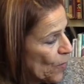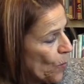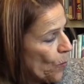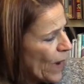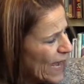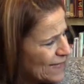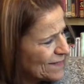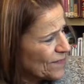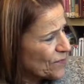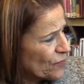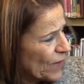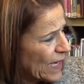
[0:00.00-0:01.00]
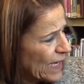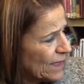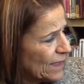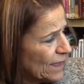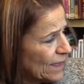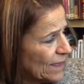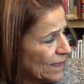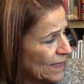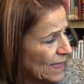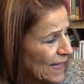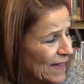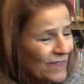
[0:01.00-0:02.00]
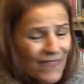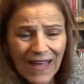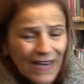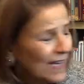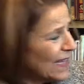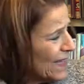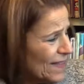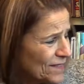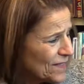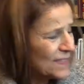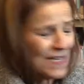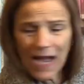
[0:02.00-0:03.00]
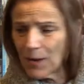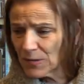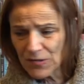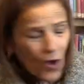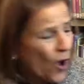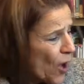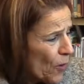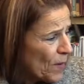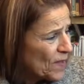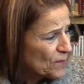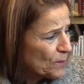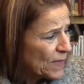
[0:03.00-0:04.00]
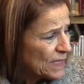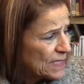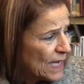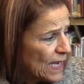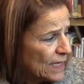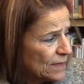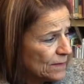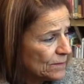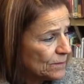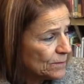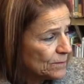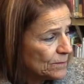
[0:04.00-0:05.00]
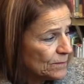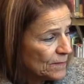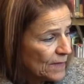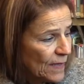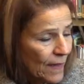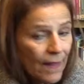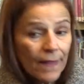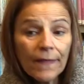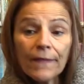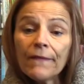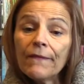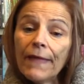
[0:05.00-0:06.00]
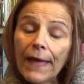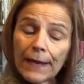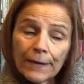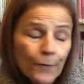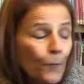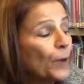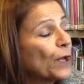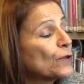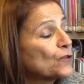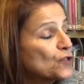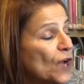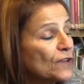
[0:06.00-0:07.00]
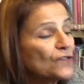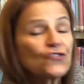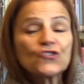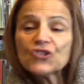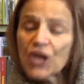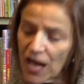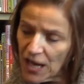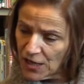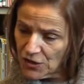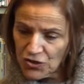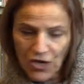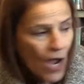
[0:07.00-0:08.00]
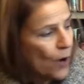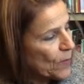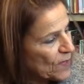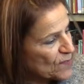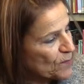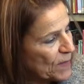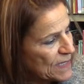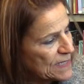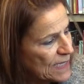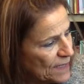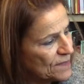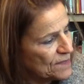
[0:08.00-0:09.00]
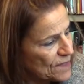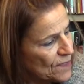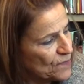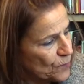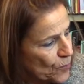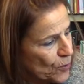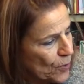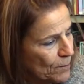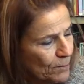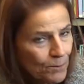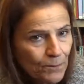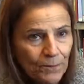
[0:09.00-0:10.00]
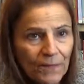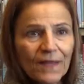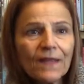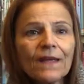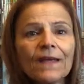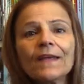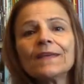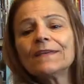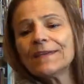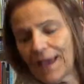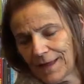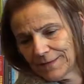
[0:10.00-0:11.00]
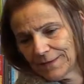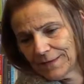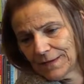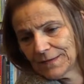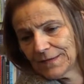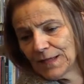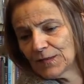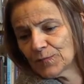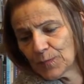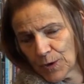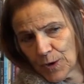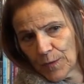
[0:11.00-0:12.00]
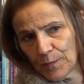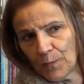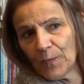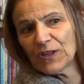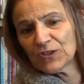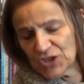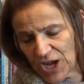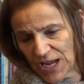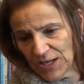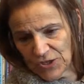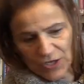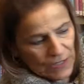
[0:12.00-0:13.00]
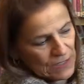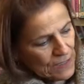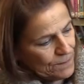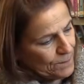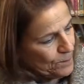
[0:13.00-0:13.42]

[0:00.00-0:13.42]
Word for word: Wait, says Cricket. That isn't how it's always been done. Then we'll just change how it's been done, says Worm. Yes, says Worm. We'll change it.